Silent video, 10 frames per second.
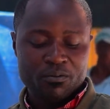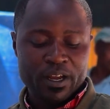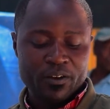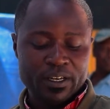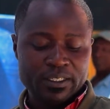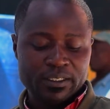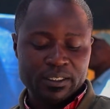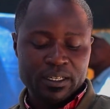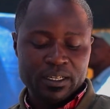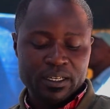
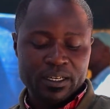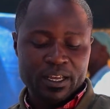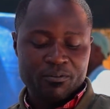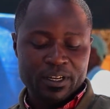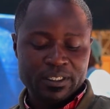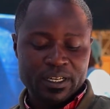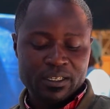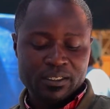violence in Russia.